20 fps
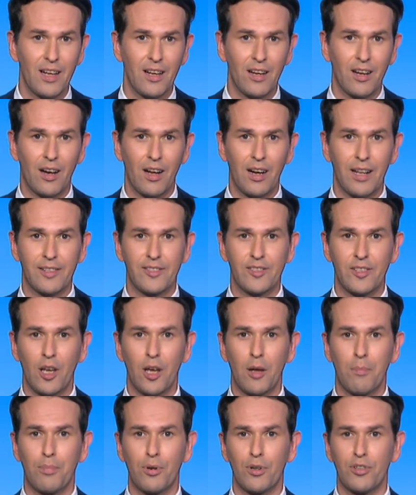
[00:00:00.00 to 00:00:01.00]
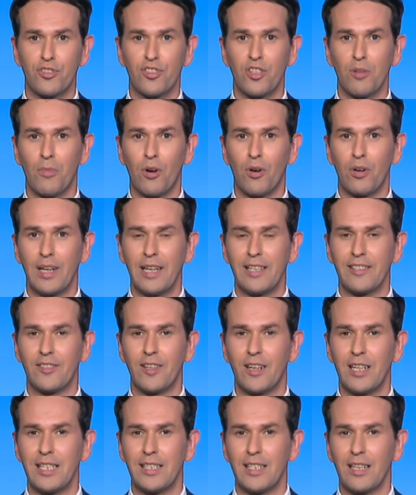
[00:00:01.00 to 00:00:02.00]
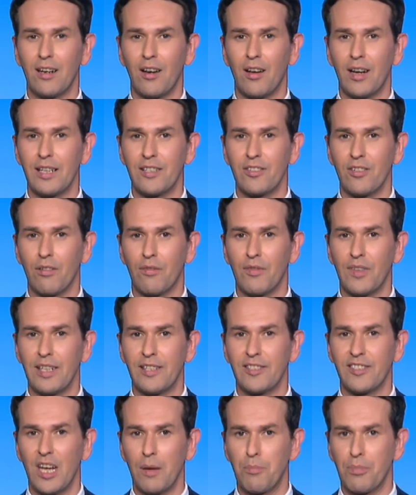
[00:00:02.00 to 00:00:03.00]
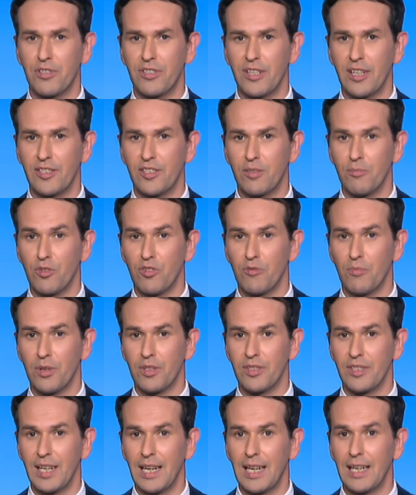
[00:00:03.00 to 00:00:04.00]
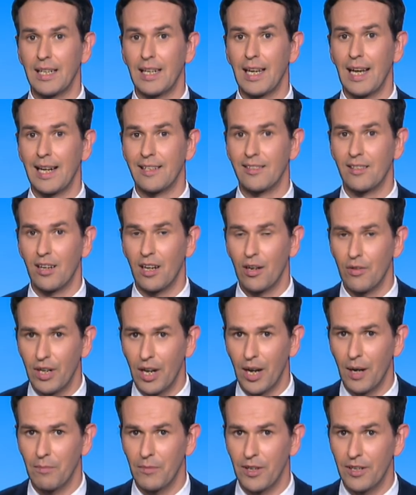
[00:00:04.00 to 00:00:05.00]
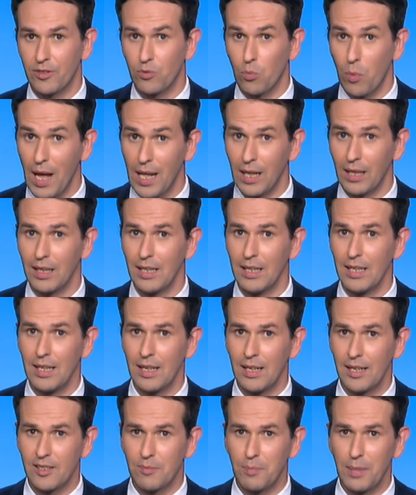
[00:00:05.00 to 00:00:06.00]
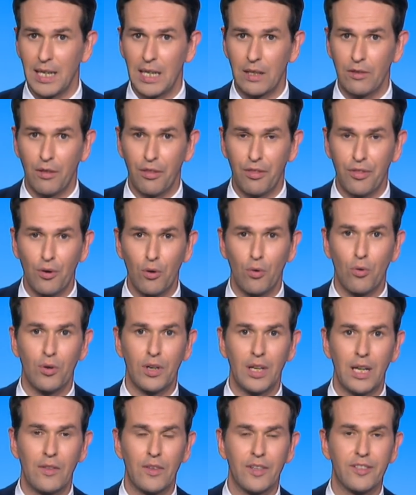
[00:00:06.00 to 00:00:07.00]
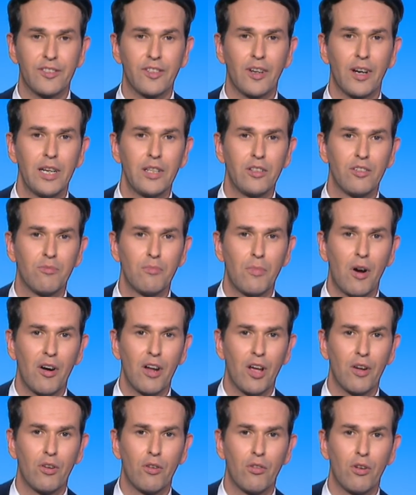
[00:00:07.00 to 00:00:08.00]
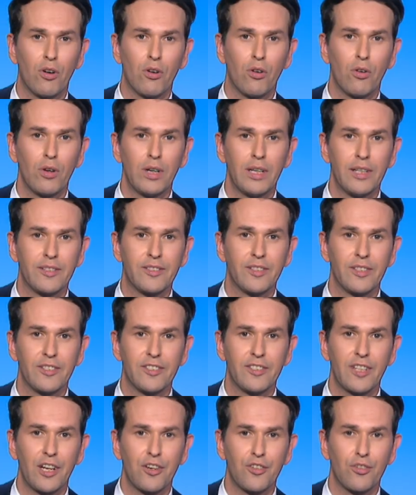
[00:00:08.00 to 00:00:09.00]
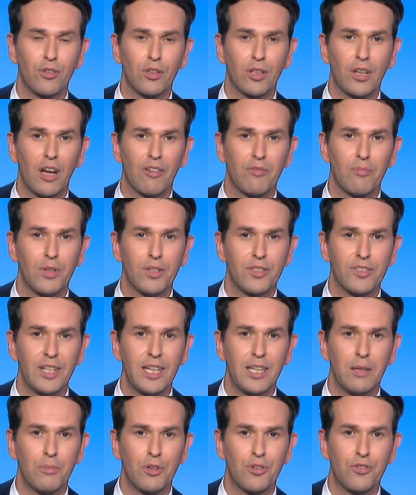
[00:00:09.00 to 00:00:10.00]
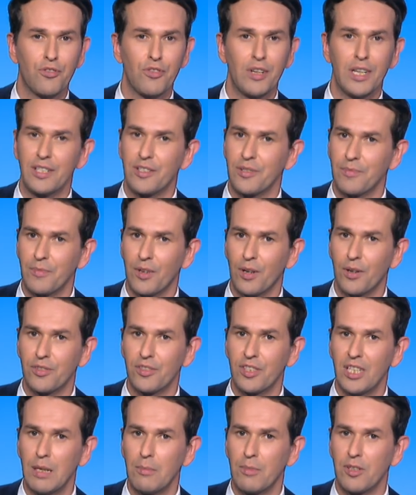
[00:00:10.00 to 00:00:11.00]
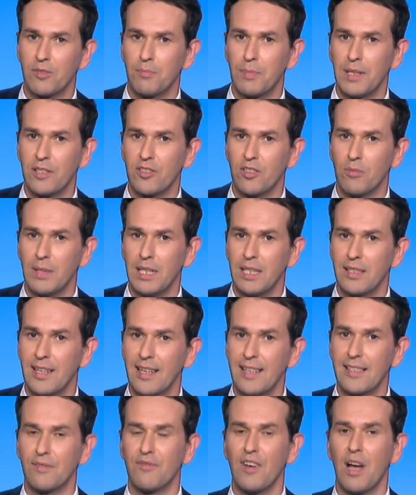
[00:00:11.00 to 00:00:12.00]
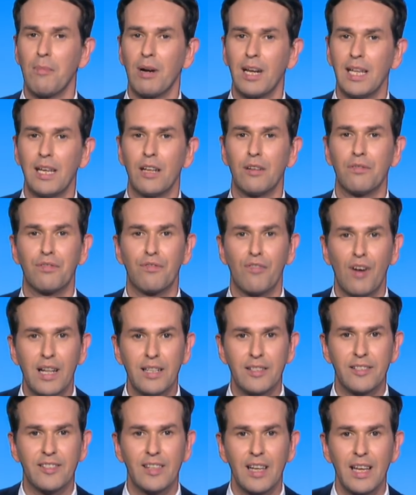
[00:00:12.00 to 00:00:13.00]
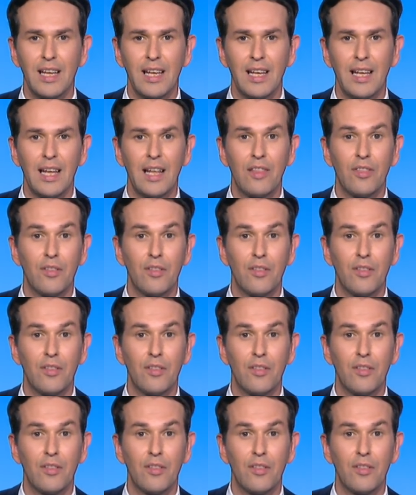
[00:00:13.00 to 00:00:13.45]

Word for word: Carles Puigdemont is the leading light of the separatist movement in Catalonia, as well as being the thorn in the side of Mariano Rajoy's central government in Madrid. Our team has been to meet his family and friends in